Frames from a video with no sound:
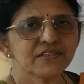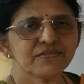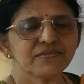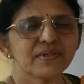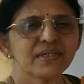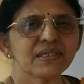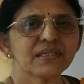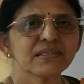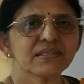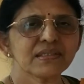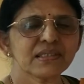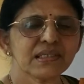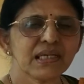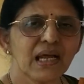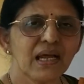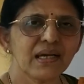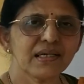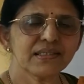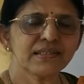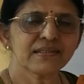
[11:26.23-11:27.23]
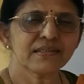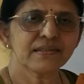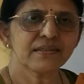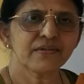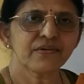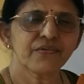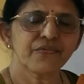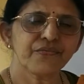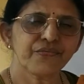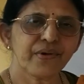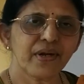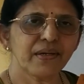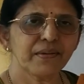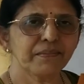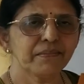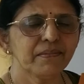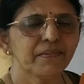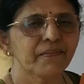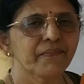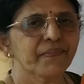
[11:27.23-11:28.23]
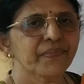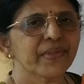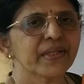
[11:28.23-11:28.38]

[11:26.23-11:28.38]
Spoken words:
work starts from